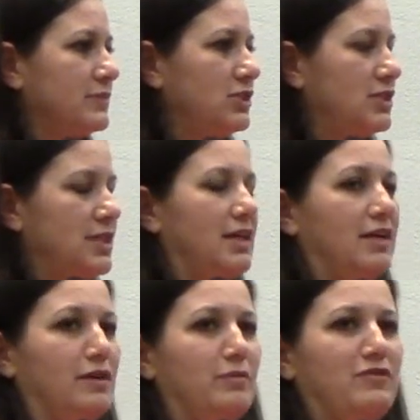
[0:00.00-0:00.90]
she's going
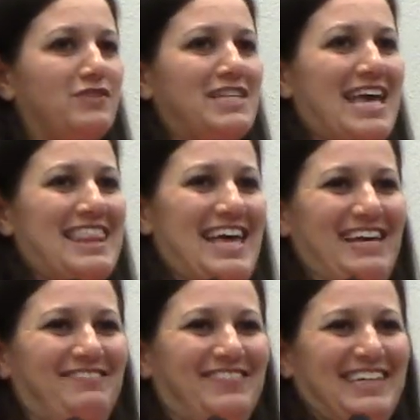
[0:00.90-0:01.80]
to kill me for saying
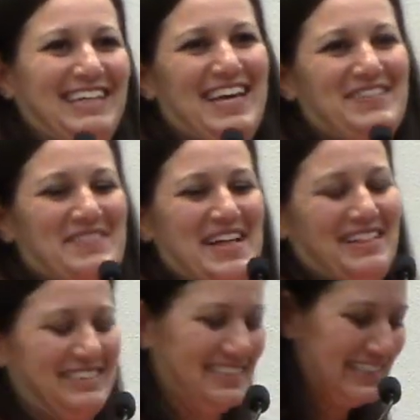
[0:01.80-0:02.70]

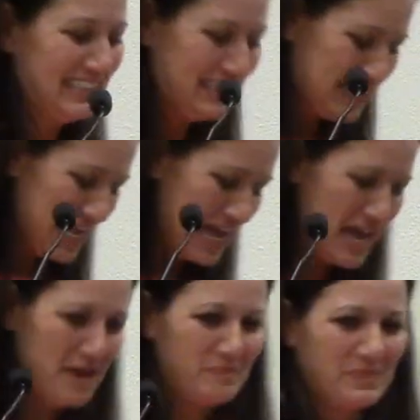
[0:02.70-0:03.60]
that.
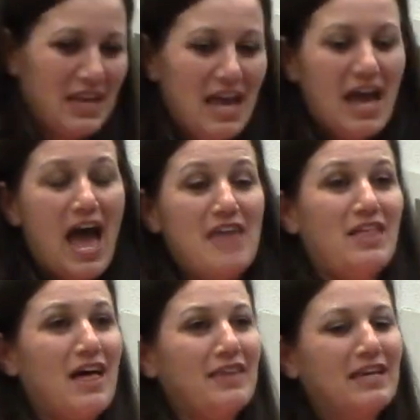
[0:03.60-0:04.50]

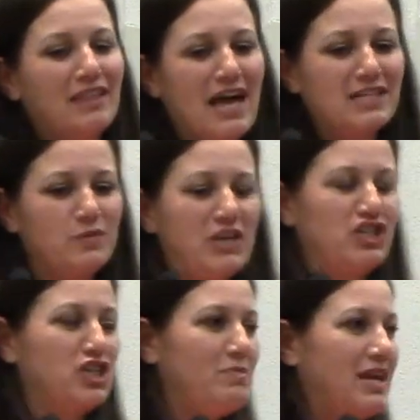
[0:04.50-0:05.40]
And like last week,
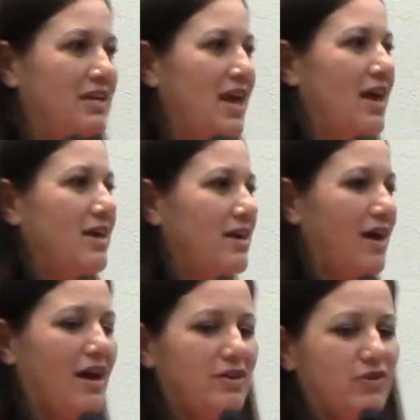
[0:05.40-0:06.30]
she made cake
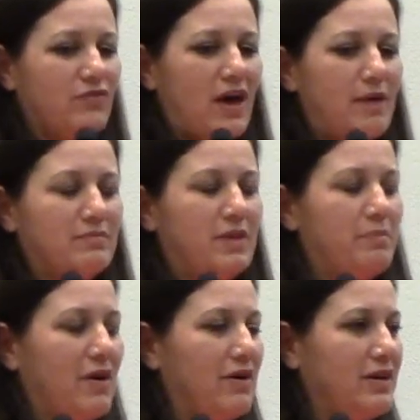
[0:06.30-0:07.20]
out of
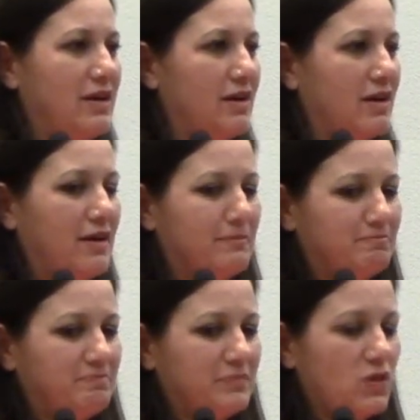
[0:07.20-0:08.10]
the party,
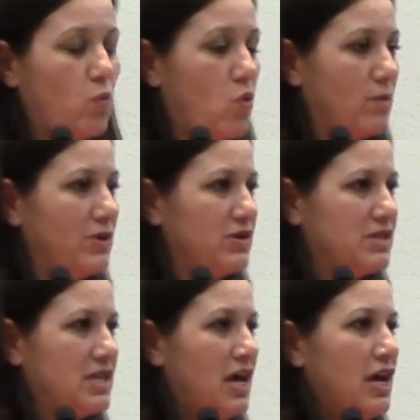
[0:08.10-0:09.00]
the
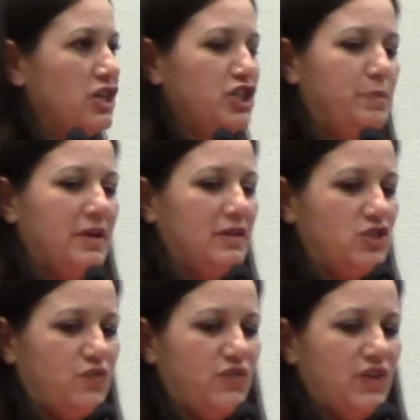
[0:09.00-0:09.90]
warmers. She
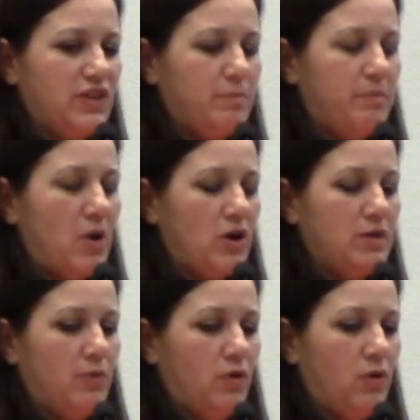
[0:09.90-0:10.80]
filled the
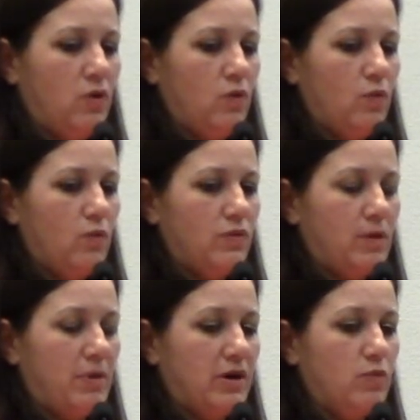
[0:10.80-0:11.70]
party bowl,
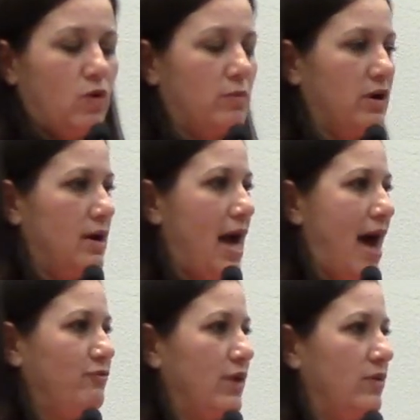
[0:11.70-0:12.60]
the party warmer,
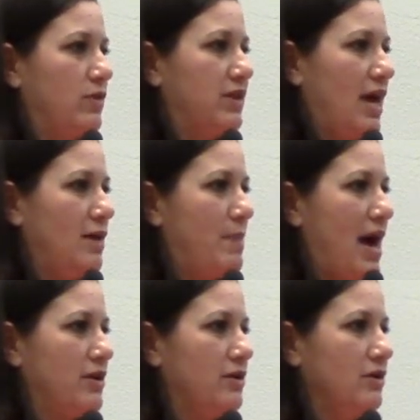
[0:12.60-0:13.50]
halfway with cake
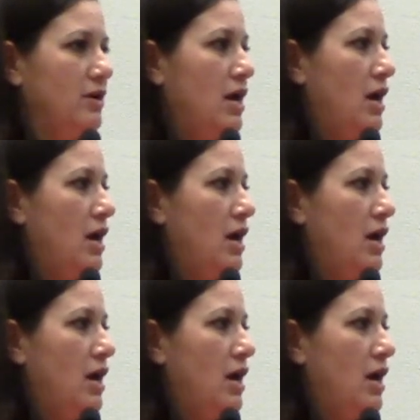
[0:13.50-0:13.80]
batter,